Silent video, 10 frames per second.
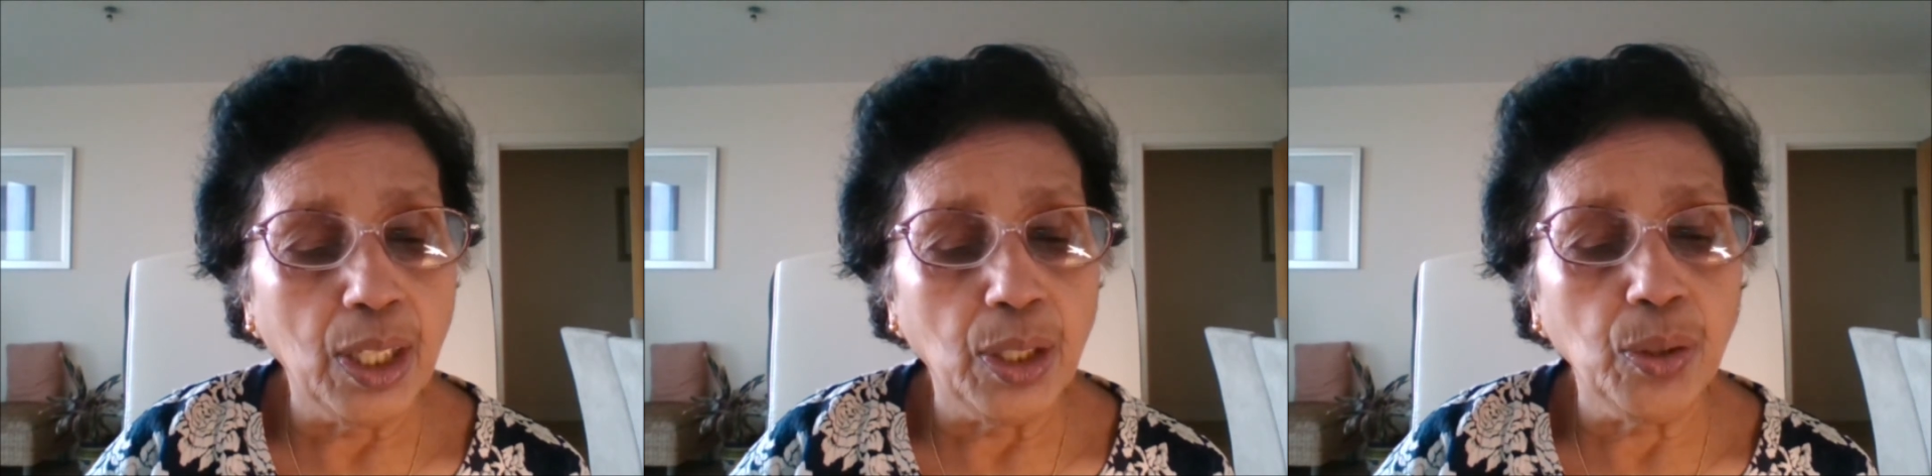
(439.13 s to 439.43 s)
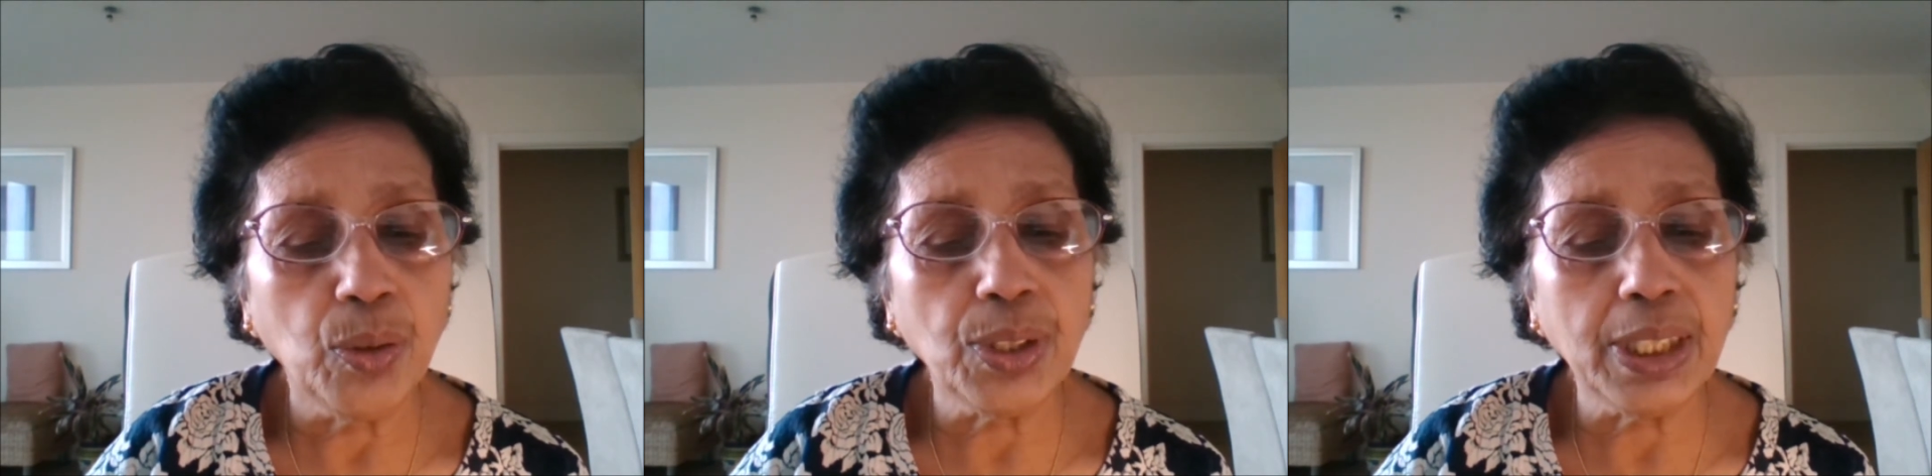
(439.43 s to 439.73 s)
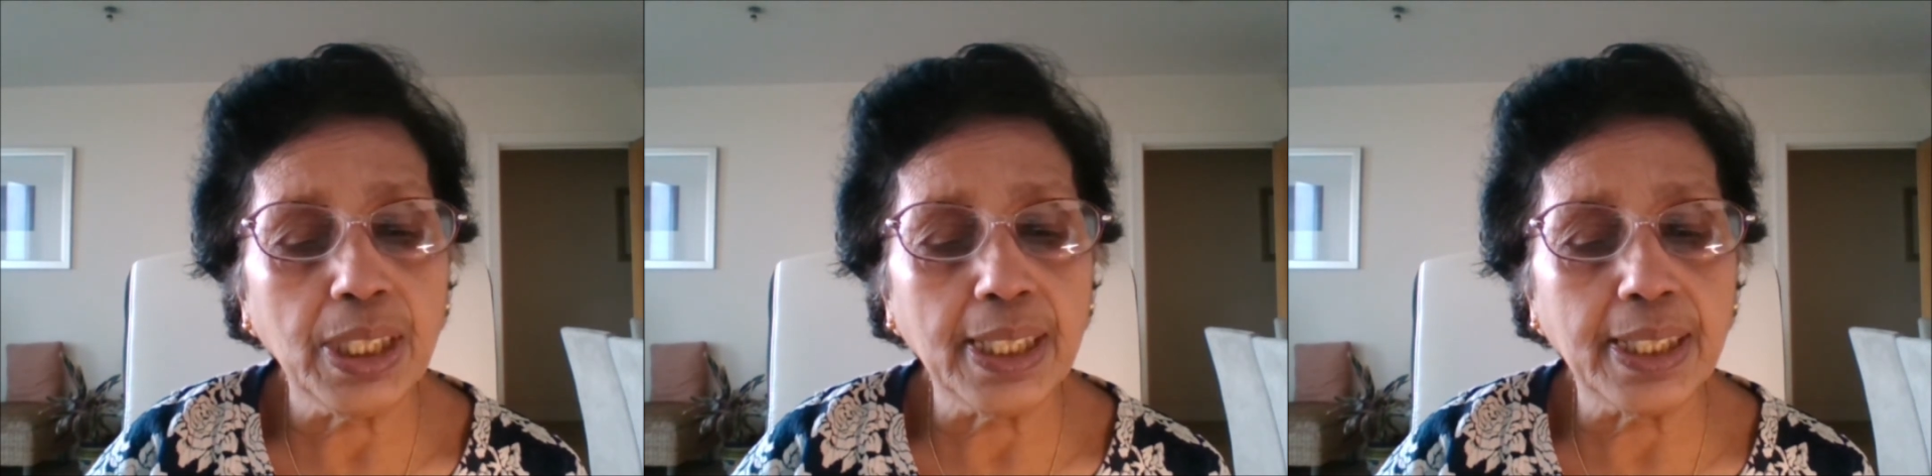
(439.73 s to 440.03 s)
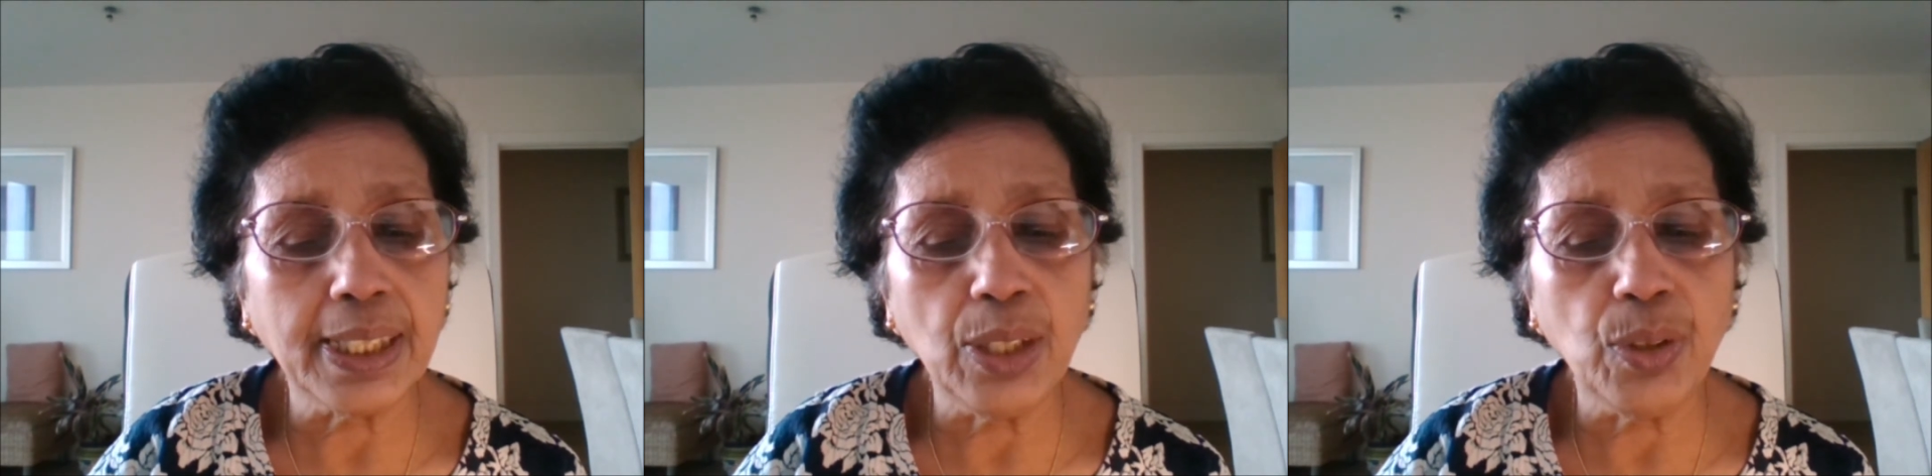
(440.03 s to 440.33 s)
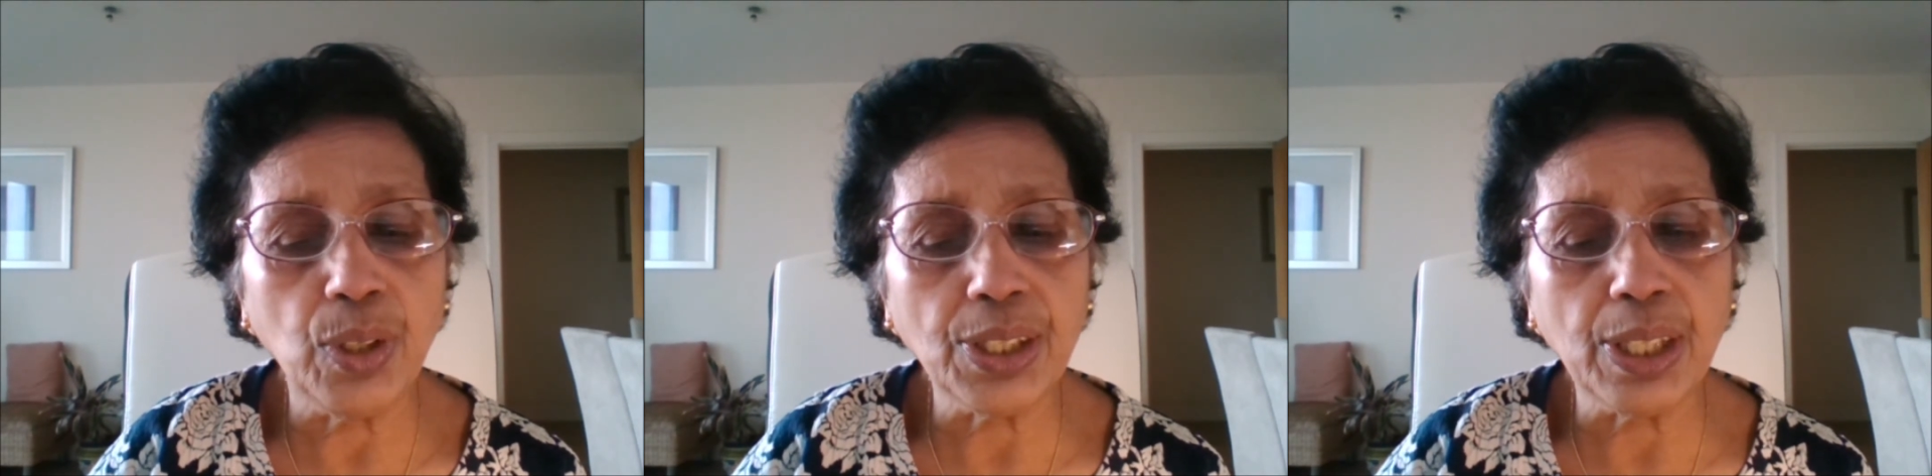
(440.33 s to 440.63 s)
You could see that the
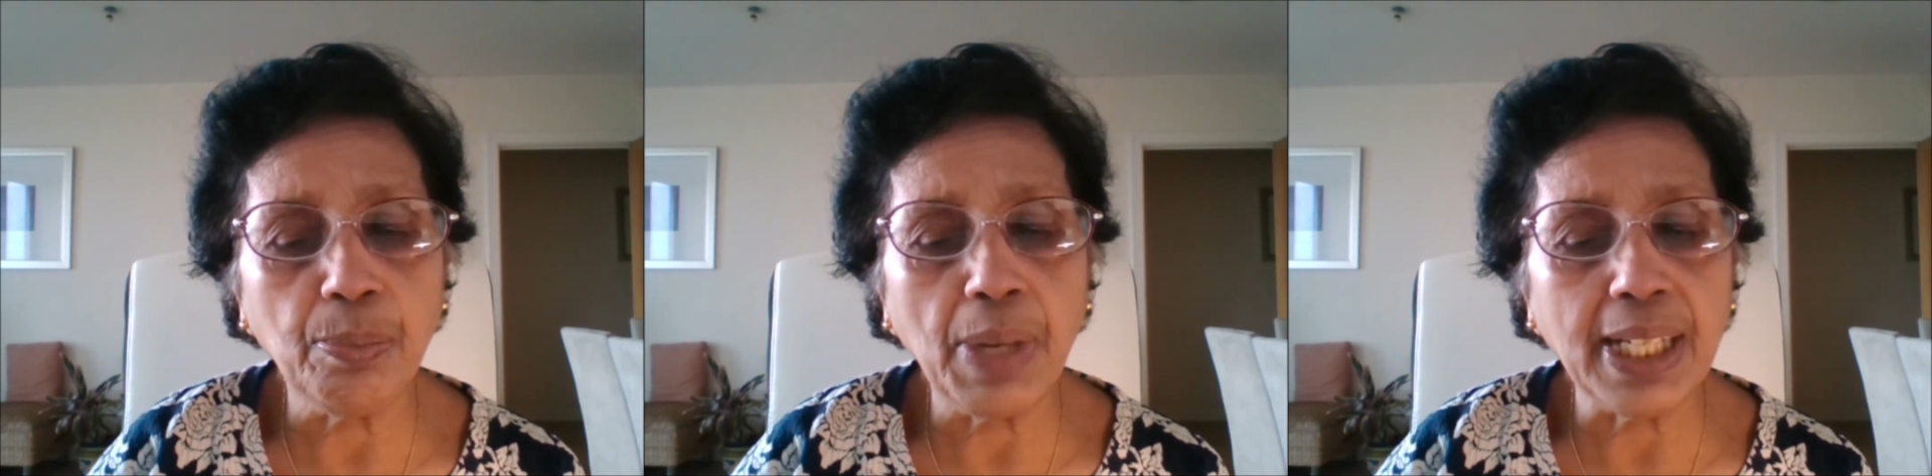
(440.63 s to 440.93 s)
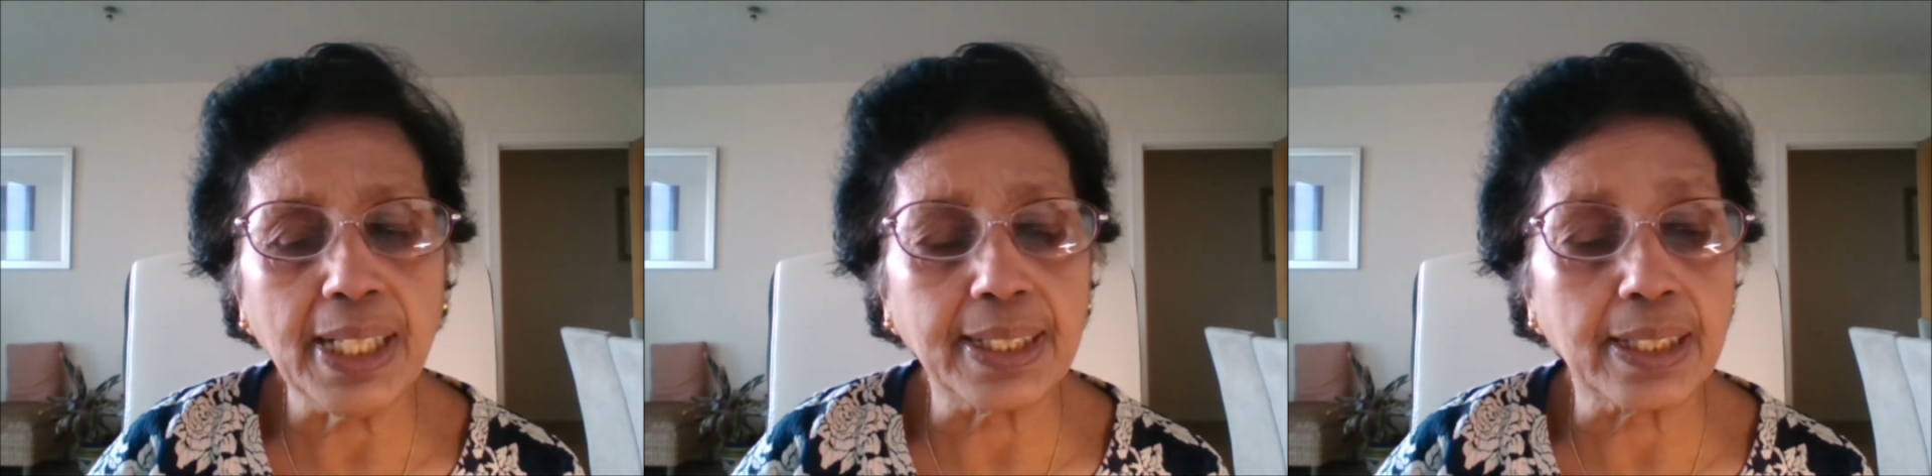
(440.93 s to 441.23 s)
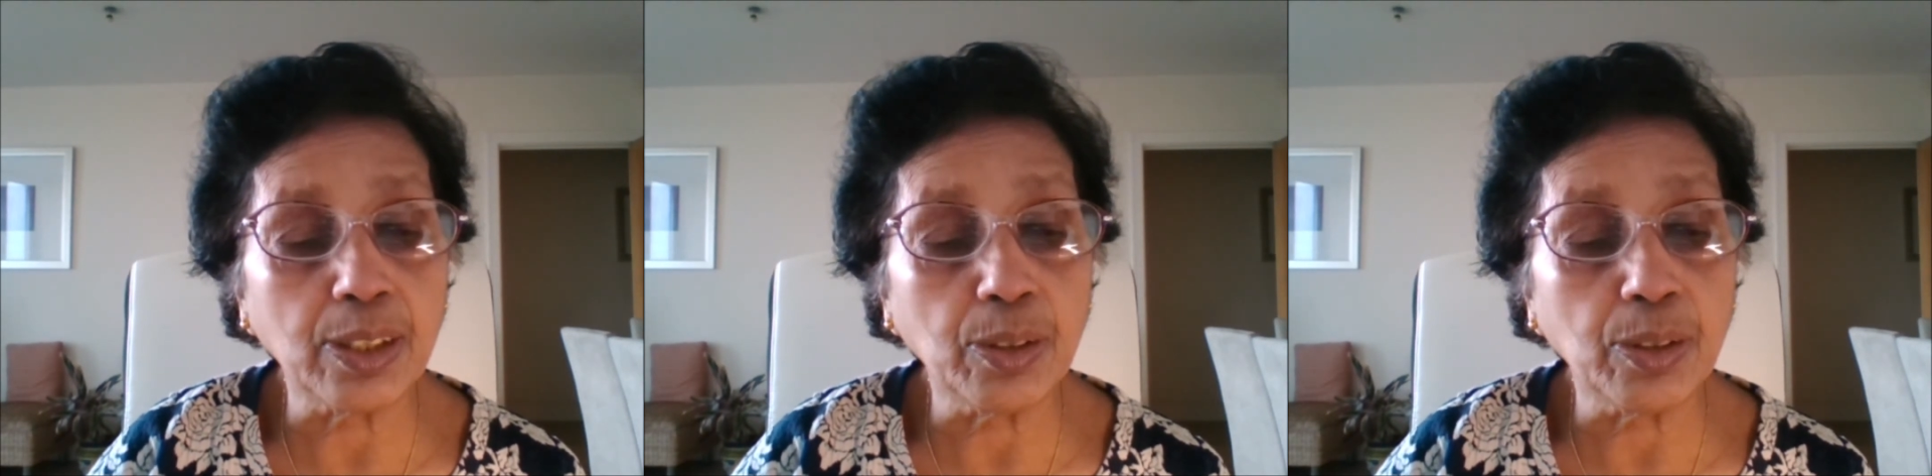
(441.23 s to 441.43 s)
equation balances